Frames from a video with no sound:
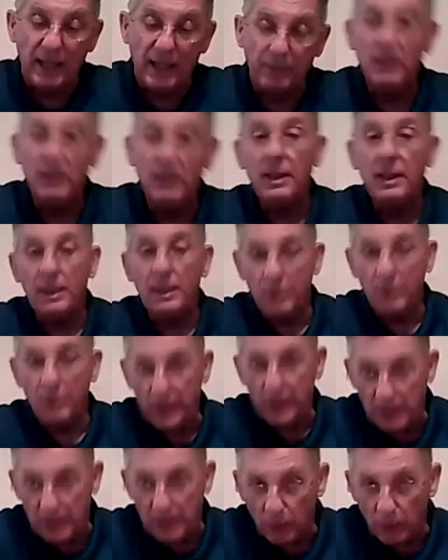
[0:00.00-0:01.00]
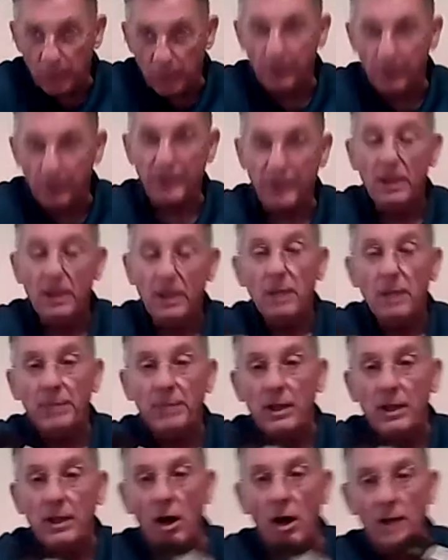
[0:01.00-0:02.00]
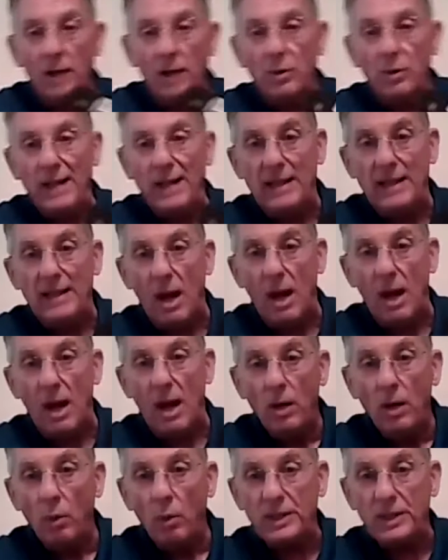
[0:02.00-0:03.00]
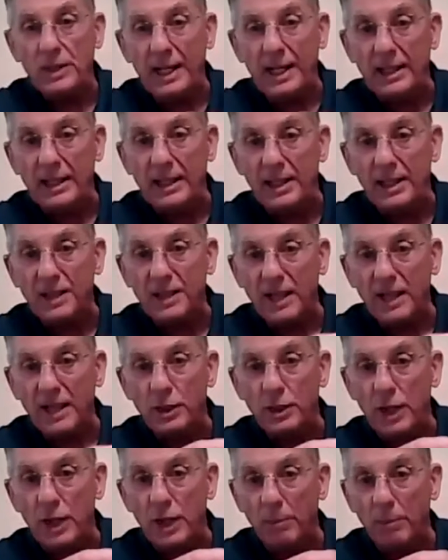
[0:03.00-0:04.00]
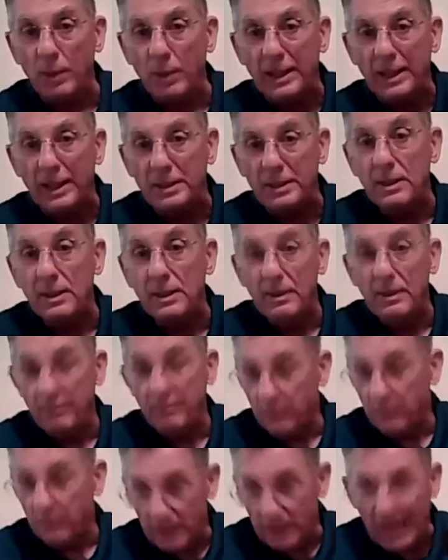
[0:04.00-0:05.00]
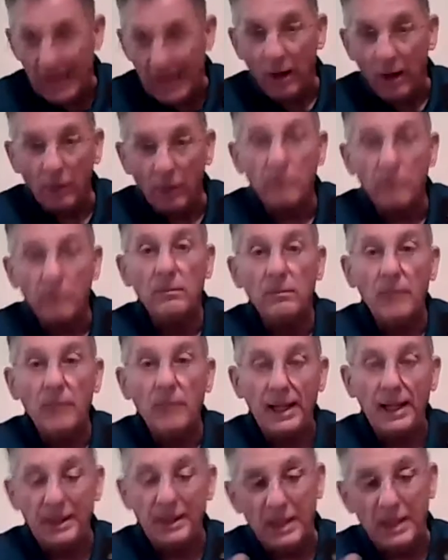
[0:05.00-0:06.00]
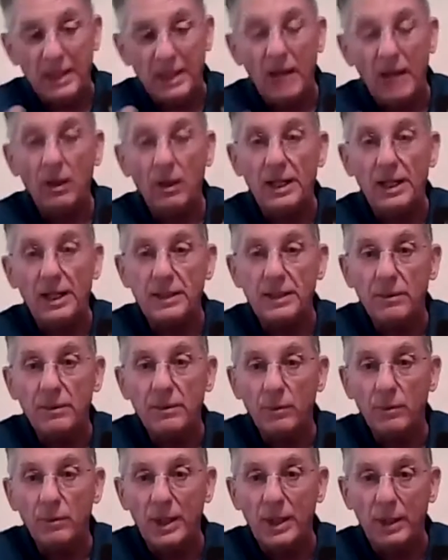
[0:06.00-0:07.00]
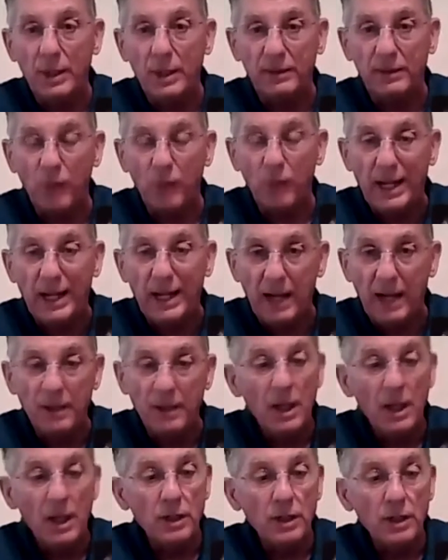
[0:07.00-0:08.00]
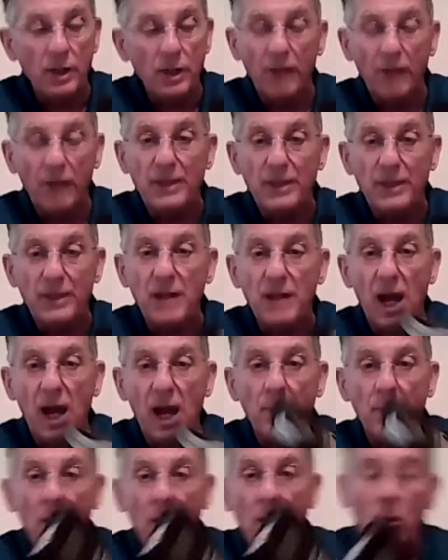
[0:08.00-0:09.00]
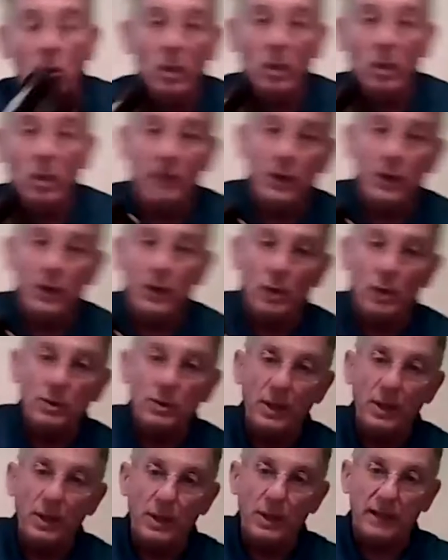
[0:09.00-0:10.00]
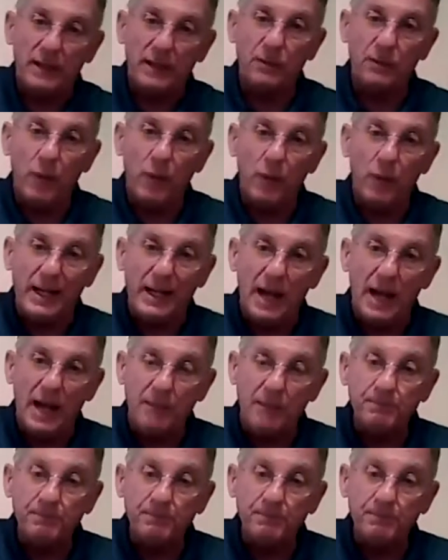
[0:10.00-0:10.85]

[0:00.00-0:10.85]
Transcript: in the air we breathe, because right now what's getting inside the chamber is air, and in the air is radioactive radon. So every time one of those radioactive radon